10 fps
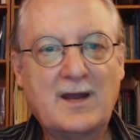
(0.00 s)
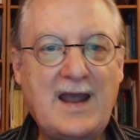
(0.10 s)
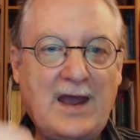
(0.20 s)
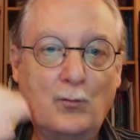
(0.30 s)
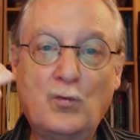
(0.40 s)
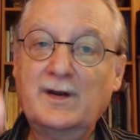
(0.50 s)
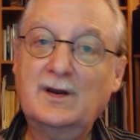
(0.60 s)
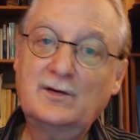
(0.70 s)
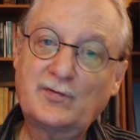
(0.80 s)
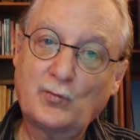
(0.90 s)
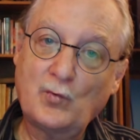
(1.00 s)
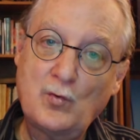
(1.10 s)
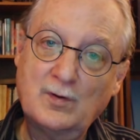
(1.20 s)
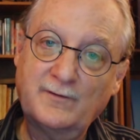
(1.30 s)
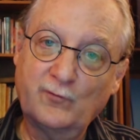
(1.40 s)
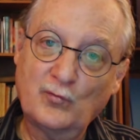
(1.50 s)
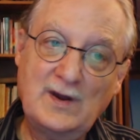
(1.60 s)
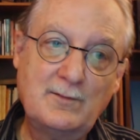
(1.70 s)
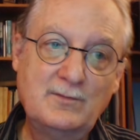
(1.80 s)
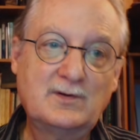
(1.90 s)
and what is the role of
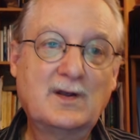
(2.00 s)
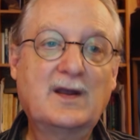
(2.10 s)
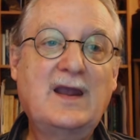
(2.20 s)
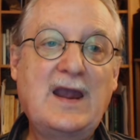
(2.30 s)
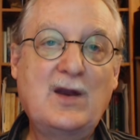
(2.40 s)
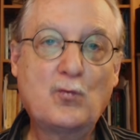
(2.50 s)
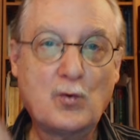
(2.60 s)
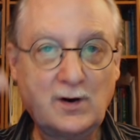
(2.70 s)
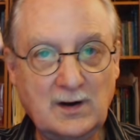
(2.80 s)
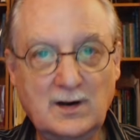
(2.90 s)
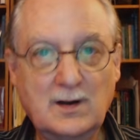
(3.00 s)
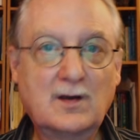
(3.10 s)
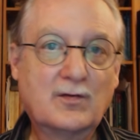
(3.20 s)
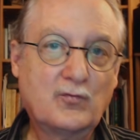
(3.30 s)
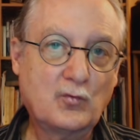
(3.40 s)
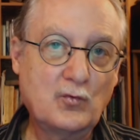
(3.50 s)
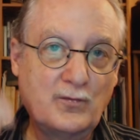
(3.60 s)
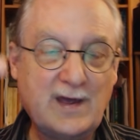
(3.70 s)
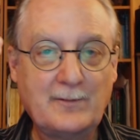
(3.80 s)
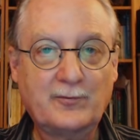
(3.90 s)
dreams in working through
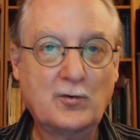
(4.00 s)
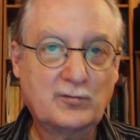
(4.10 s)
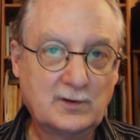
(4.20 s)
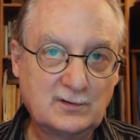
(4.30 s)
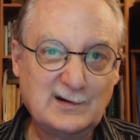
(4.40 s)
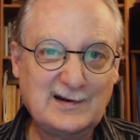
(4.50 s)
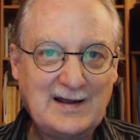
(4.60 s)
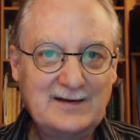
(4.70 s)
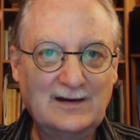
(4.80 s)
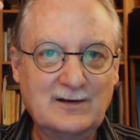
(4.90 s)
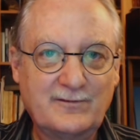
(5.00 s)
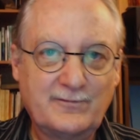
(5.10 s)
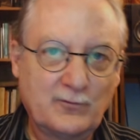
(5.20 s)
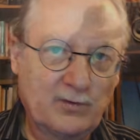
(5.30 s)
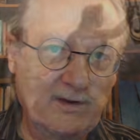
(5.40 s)
that process. That idea really